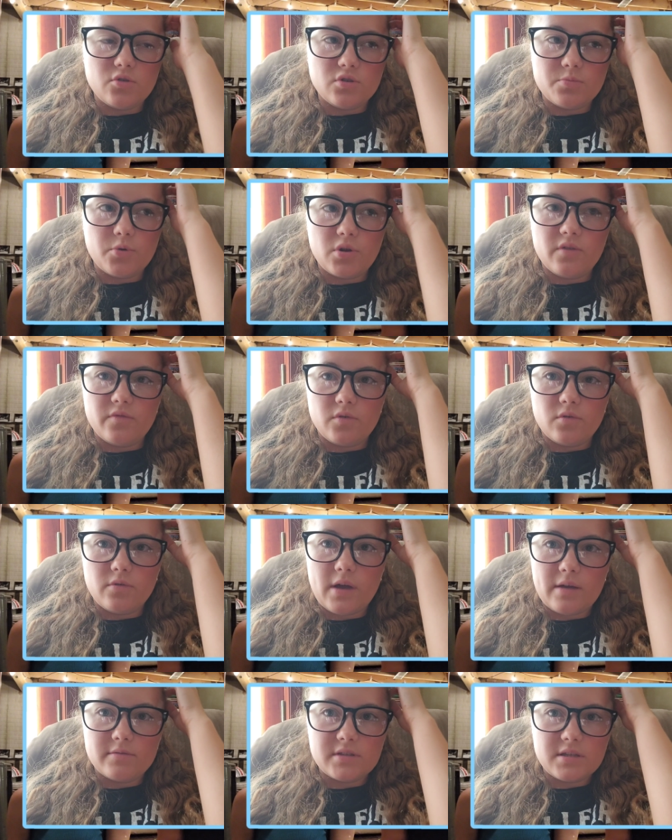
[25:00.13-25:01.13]
whose point of view
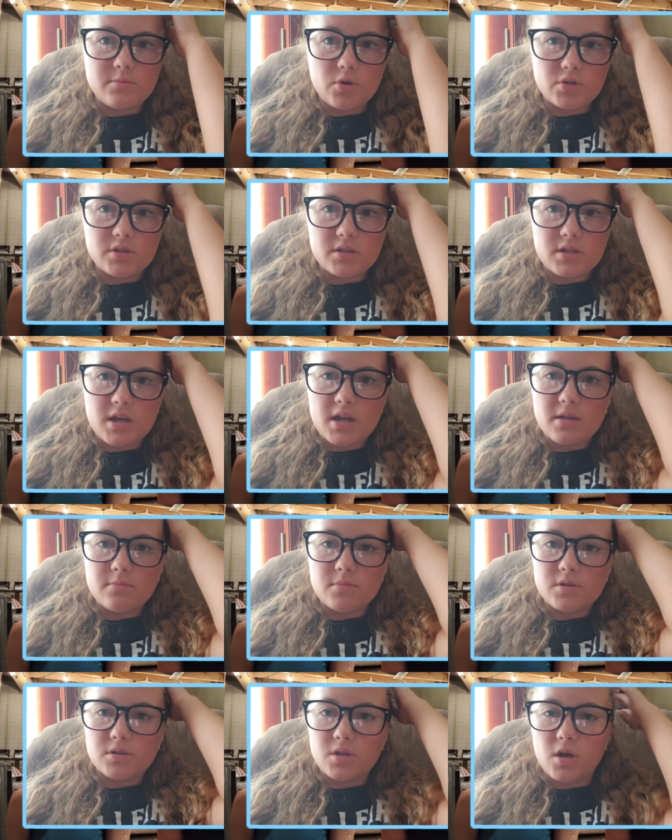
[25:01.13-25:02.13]
I was in most of the
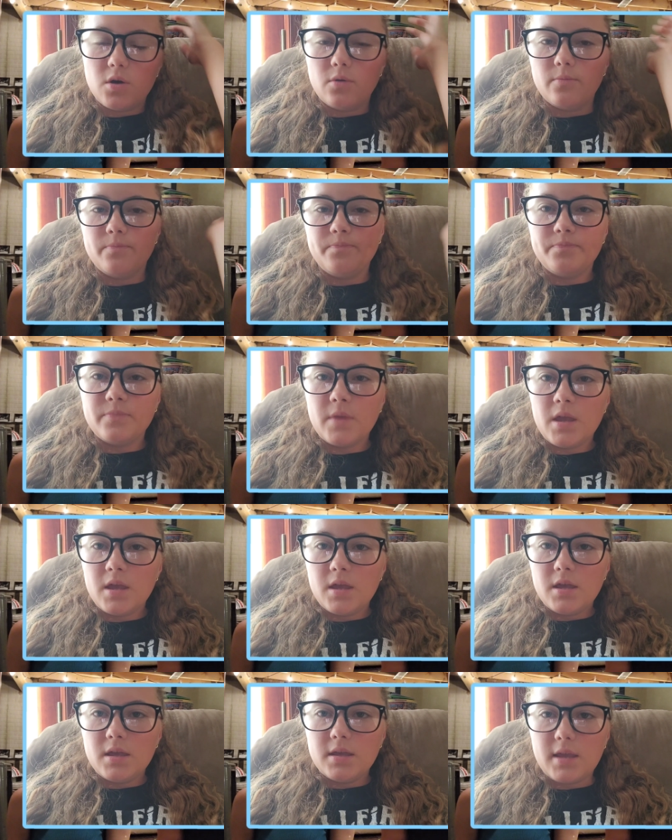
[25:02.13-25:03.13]
time. So,
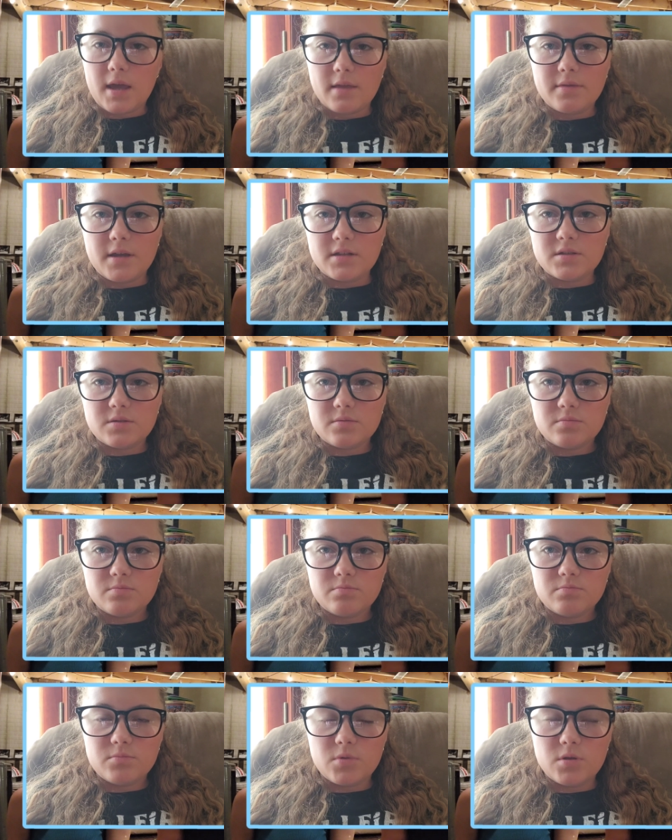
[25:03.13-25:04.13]
yeah, that's
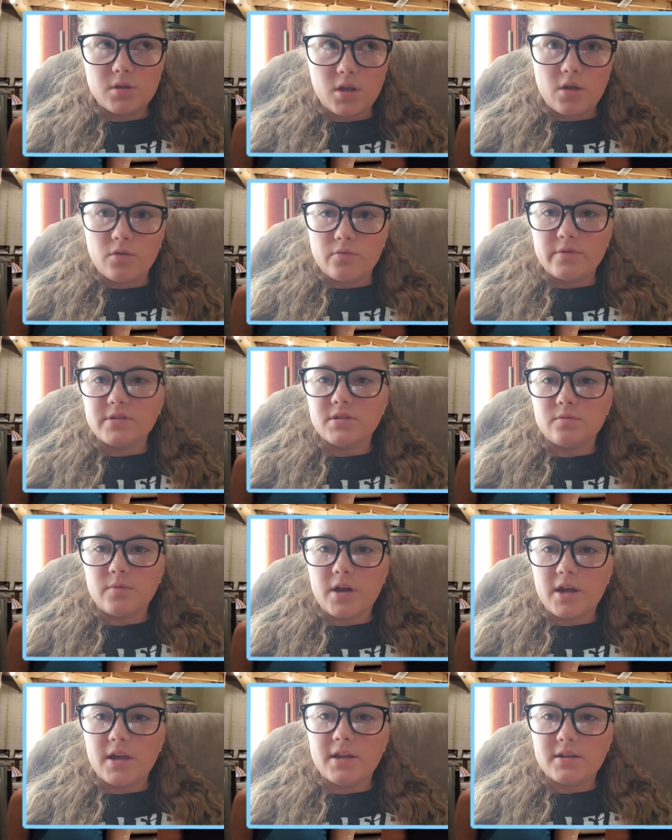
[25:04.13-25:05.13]
the other reason
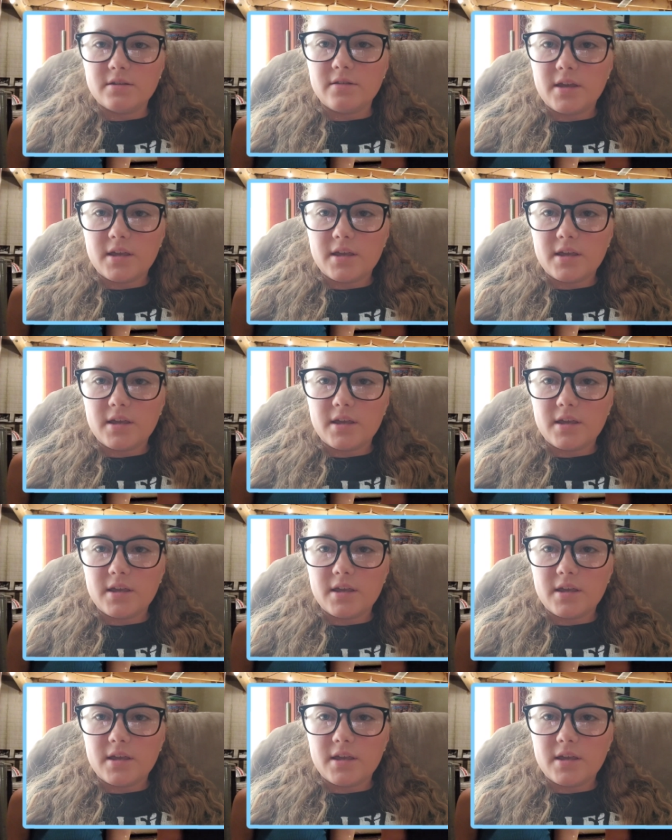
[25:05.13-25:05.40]
why I didn't